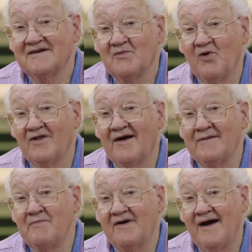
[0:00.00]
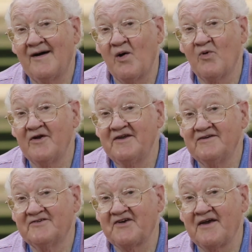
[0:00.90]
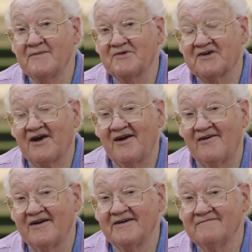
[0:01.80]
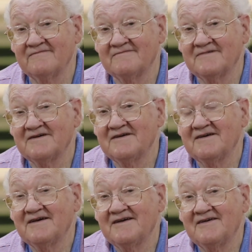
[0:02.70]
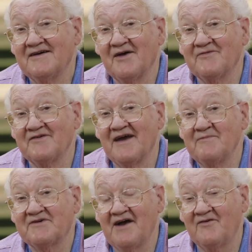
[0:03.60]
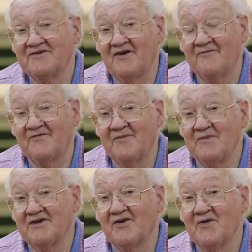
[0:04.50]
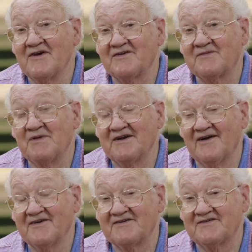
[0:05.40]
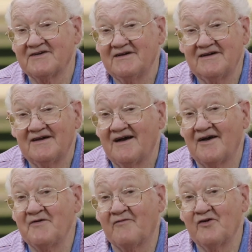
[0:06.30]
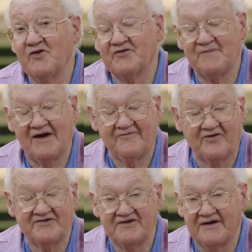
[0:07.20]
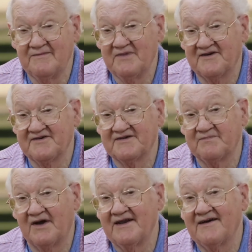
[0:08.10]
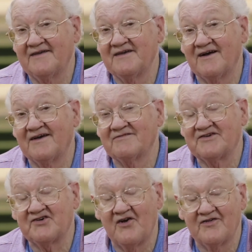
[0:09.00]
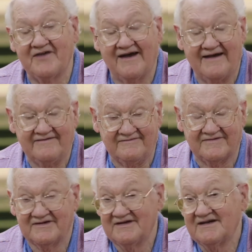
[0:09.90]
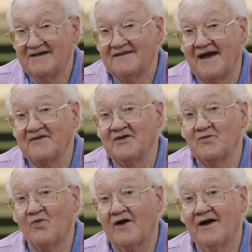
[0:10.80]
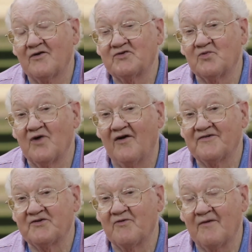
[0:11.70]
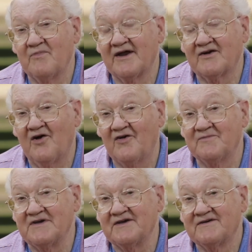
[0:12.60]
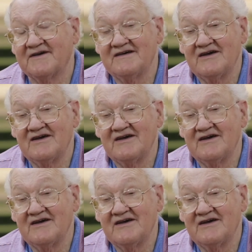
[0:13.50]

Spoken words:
Well, I'm Howard James Carney. If the name sounds unfamiliar, it's because I never used my first name because my dad and I shared that, and that didn't work out too well. So everybody called me